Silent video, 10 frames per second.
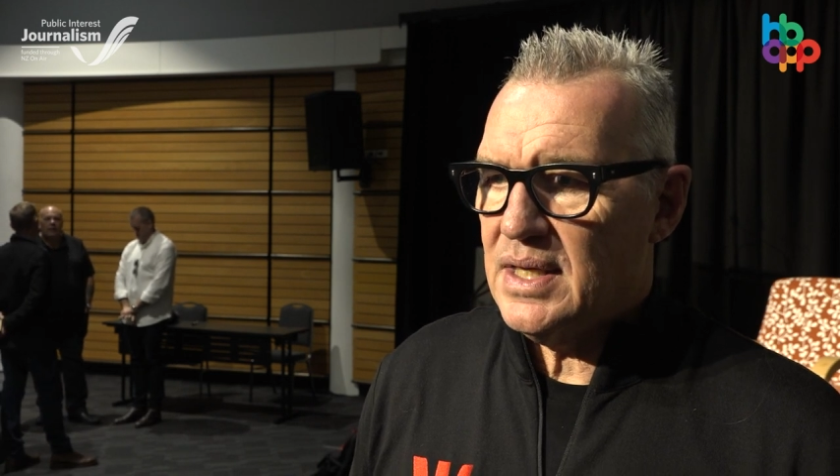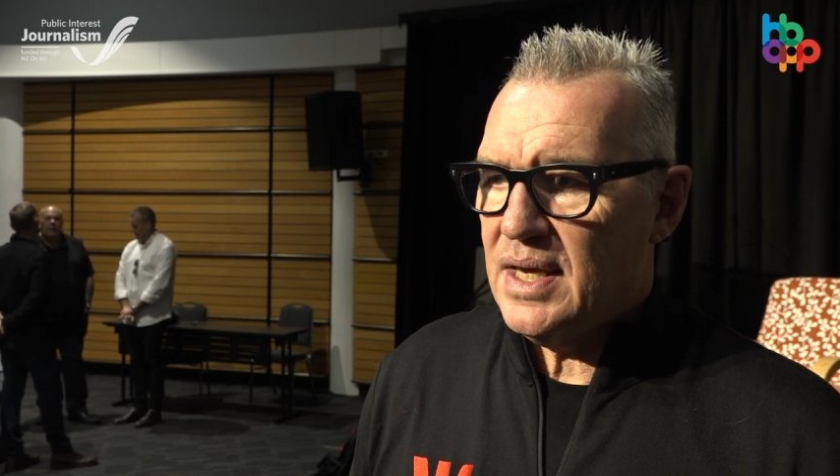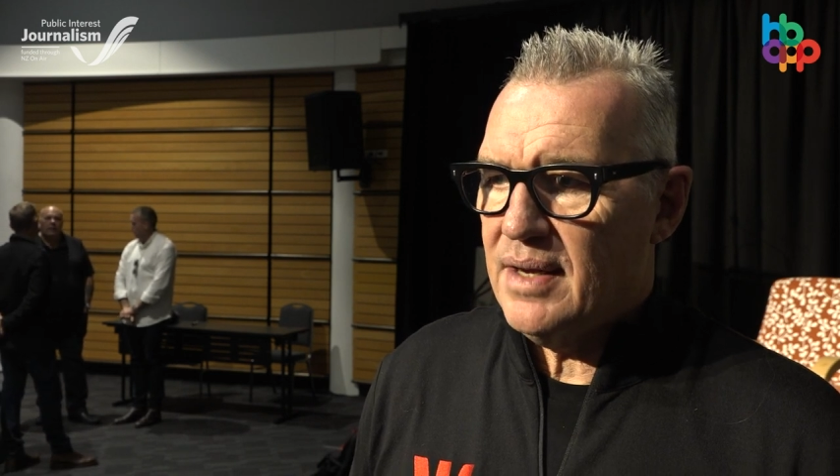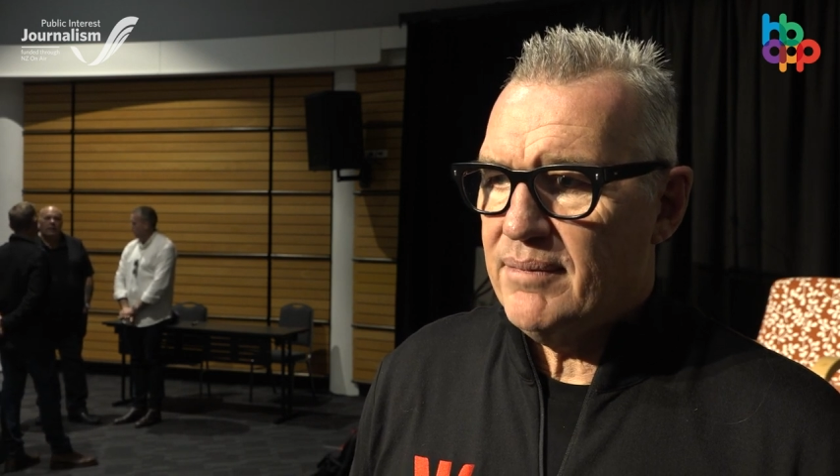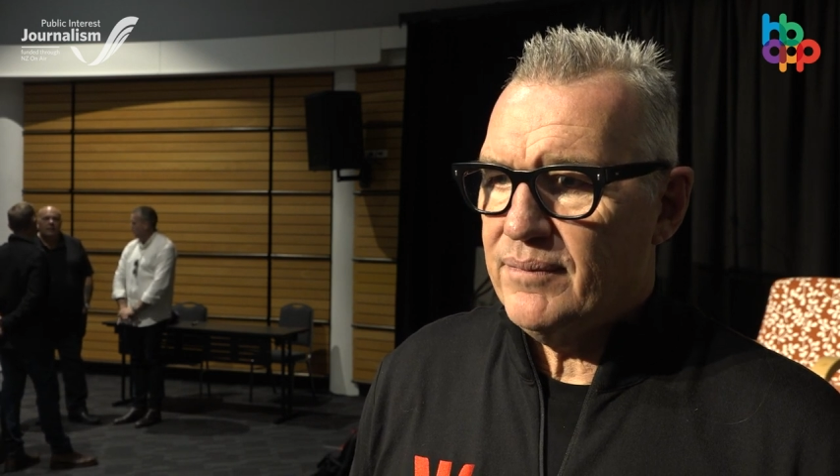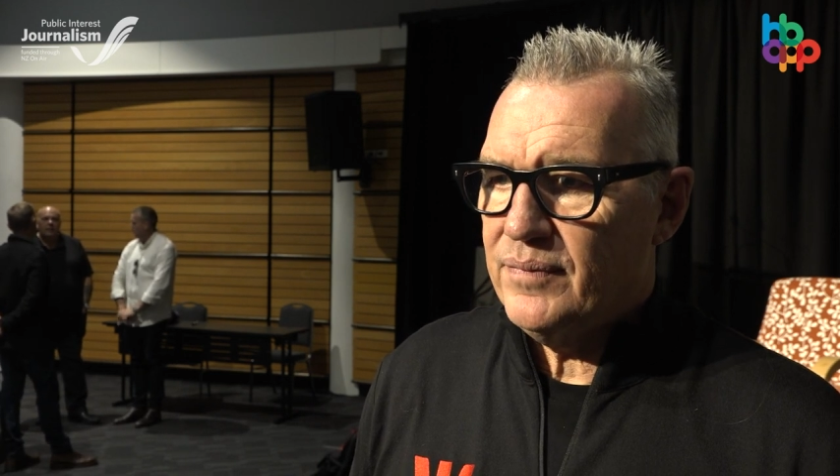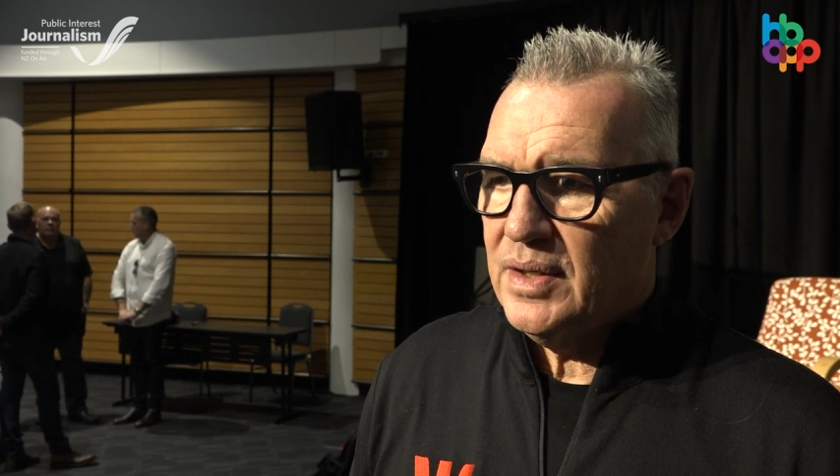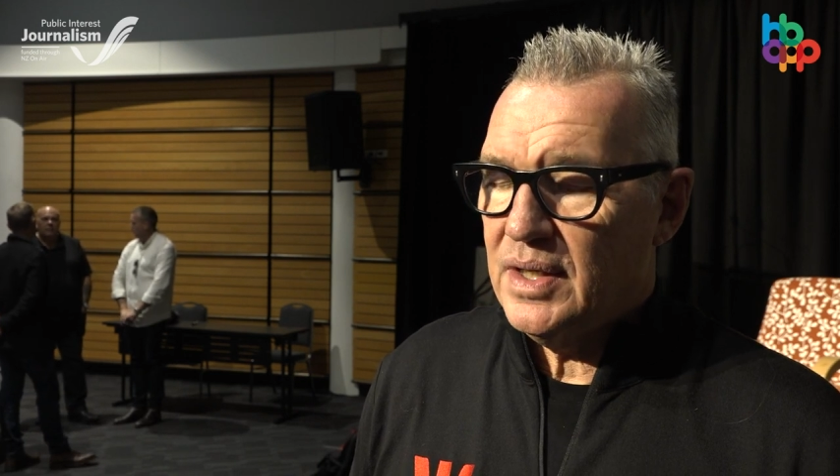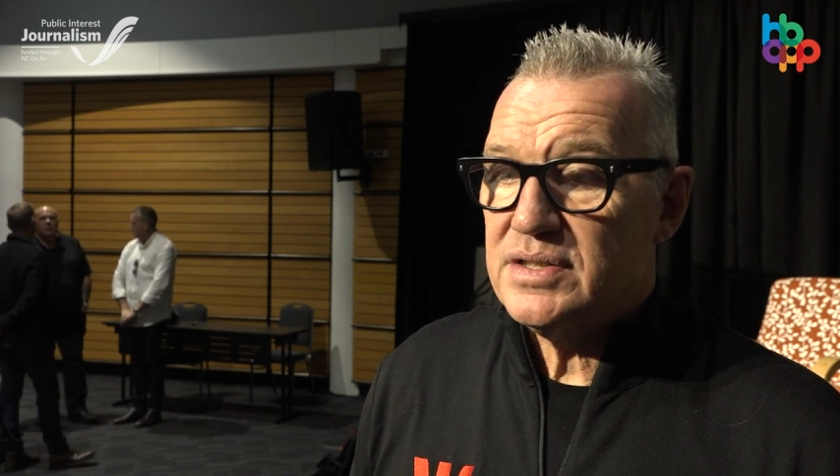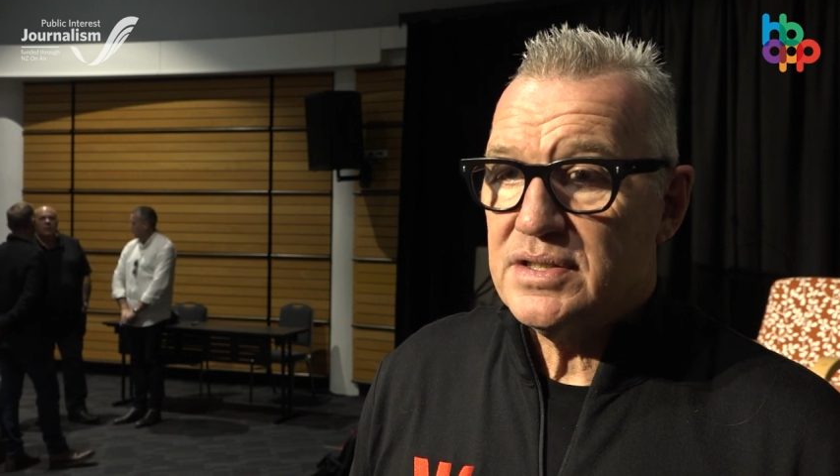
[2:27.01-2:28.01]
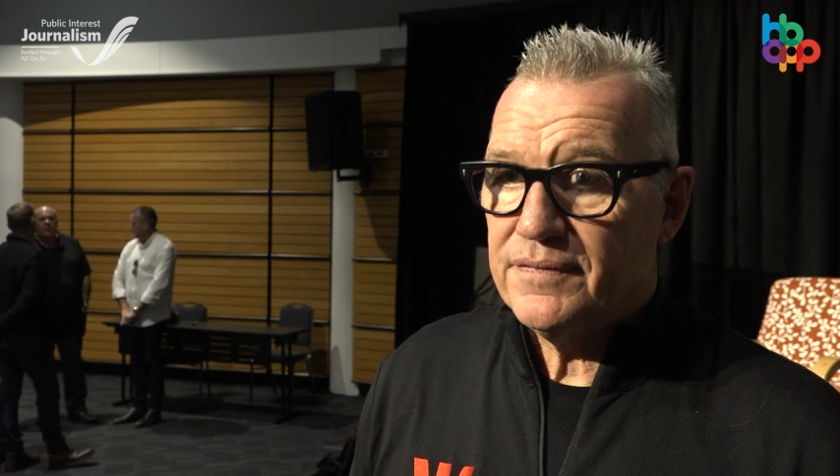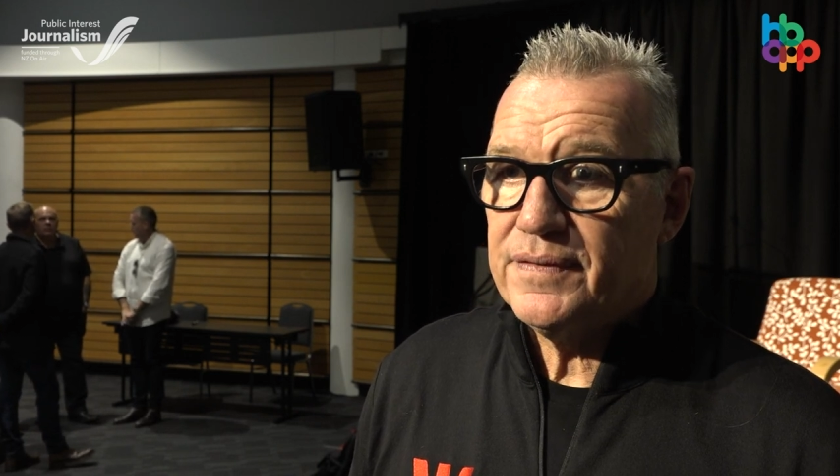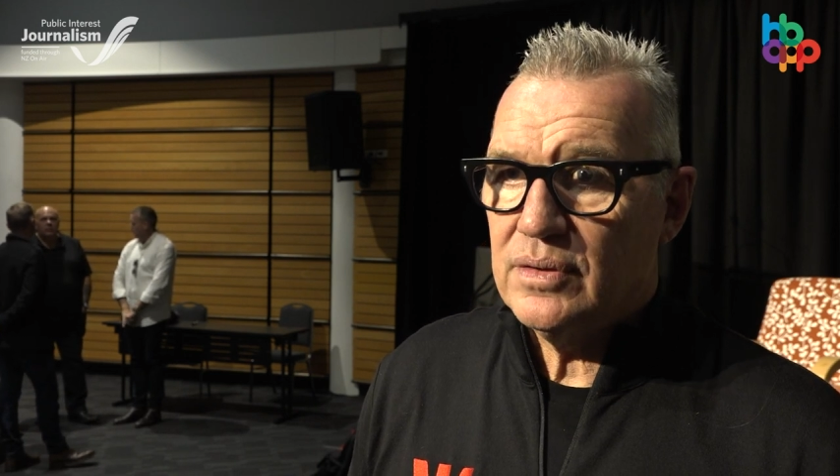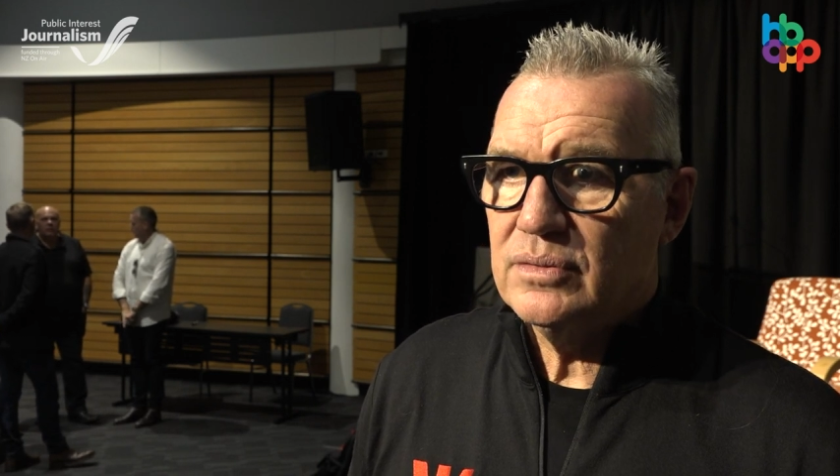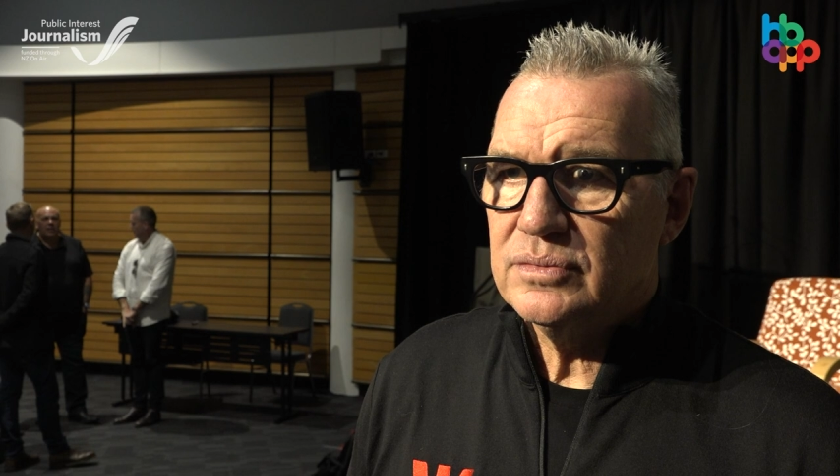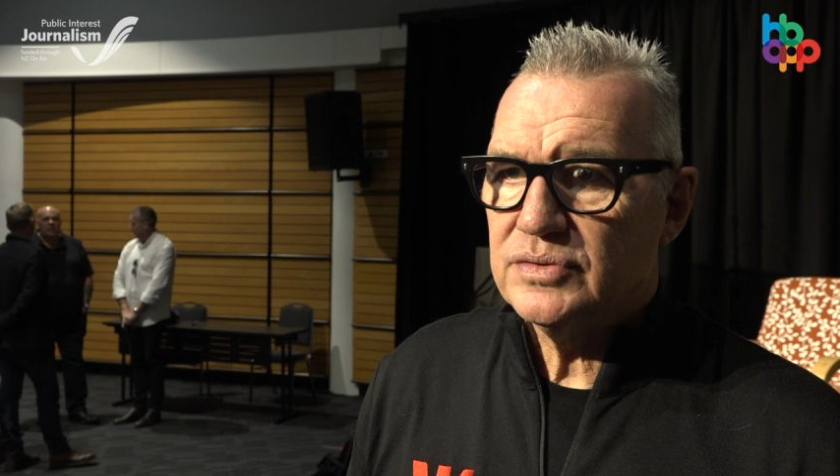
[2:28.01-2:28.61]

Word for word: um, it's difficult.